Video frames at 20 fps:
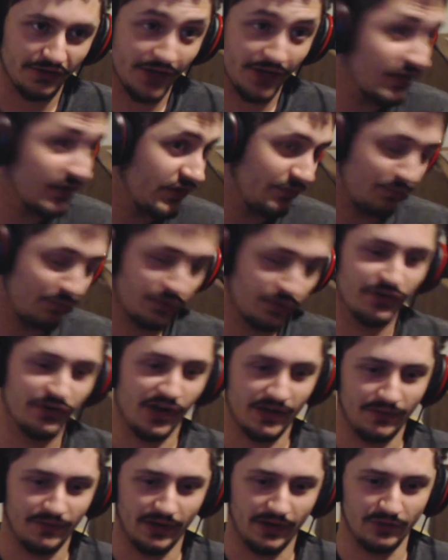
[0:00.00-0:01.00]
that's
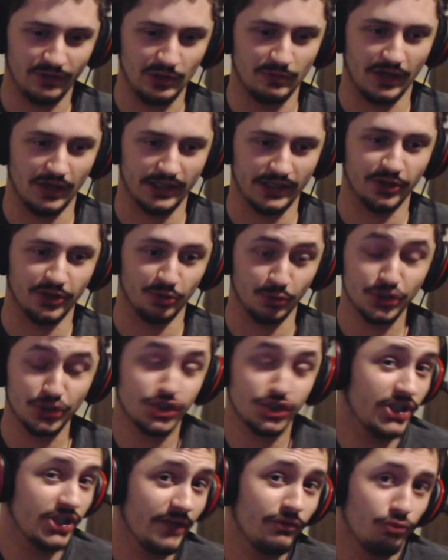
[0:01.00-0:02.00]
personified fear right there, which
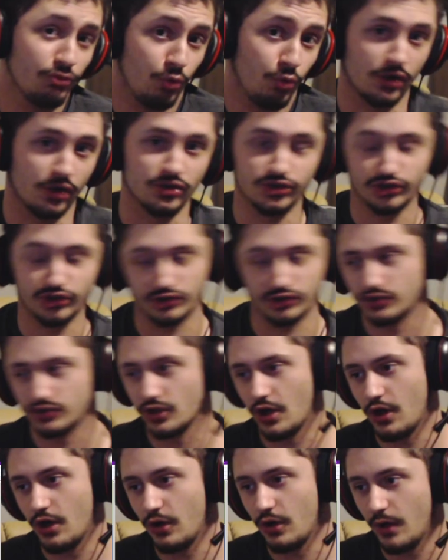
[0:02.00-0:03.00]
is even worse,
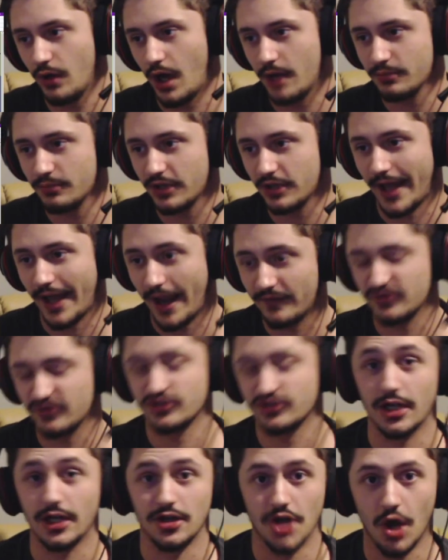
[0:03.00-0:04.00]
so I'm going to have to
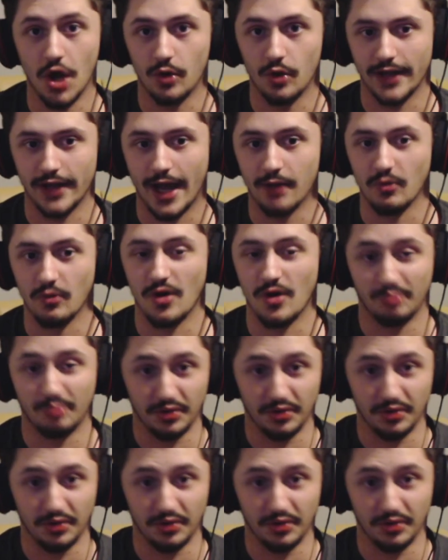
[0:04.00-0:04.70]
say no to that one,